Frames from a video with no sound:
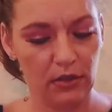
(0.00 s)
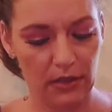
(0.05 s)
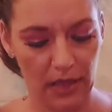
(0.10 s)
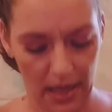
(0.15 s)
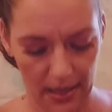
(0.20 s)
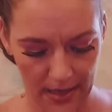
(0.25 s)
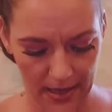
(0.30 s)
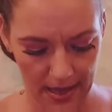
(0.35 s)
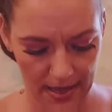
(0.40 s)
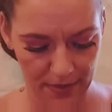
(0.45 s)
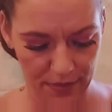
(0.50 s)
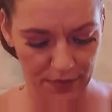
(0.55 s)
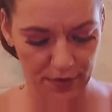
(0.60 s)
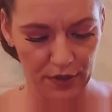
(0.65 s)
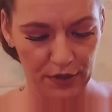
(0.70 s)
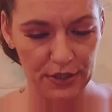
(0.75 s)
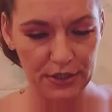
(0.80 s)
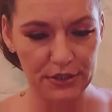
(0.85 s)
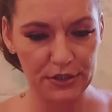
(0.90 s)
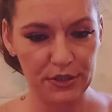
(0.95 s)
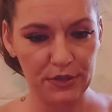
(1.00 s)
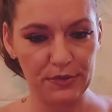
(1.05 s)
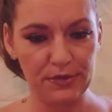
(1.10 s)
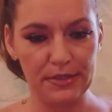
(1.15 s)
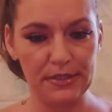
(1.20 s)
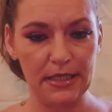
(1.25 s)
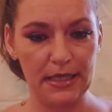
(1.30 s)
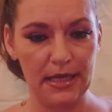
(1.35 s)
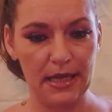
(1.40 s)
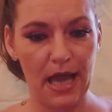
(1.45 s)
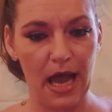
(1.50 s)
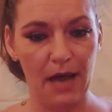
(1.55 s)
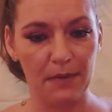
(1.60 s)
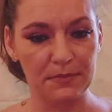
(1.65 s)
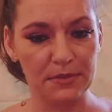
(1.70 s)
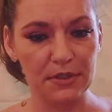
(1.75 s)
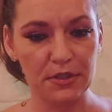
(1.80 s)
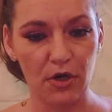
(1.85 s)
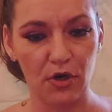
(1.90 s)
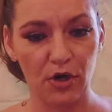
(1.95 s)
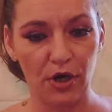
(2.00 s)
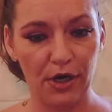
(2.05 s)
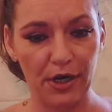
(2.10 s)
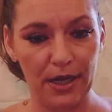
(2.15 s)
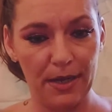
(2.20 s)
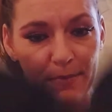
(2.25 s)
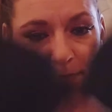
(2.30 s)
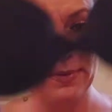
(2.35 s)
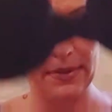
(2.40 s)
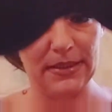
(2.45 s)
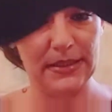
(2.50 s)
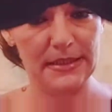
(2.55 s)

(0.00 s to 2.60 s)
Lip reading: like a 32C. I'm sorry, but it